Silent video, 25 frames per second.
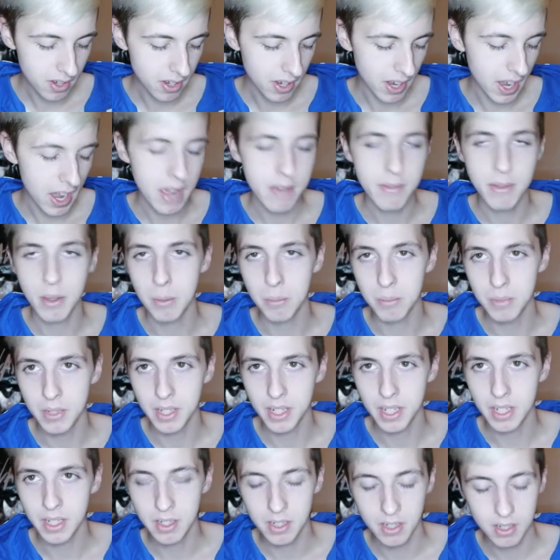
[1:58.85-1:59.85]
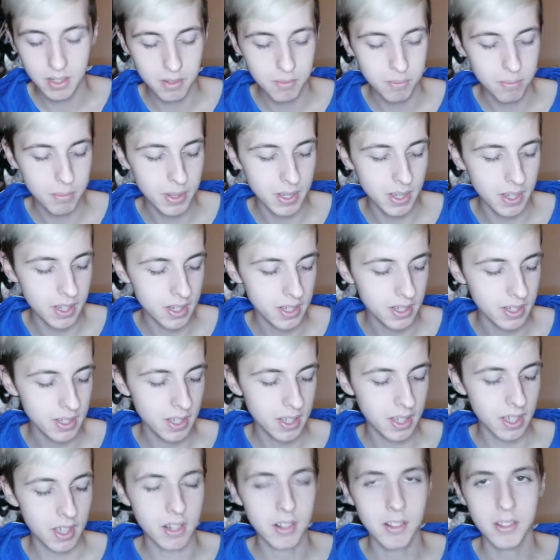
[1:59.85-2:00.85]
I have owned it, but
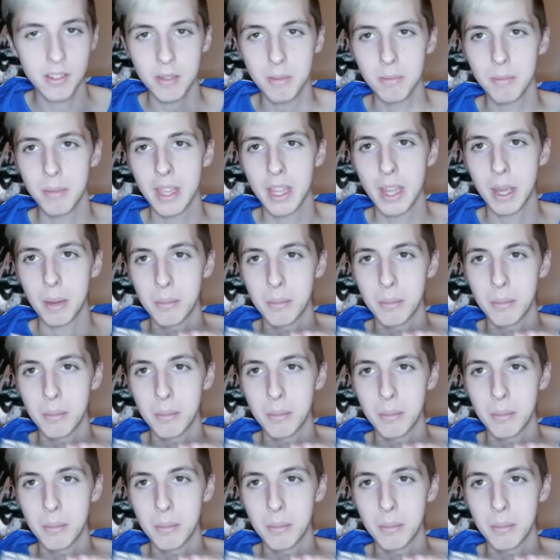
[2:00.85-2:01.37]
I got some makeup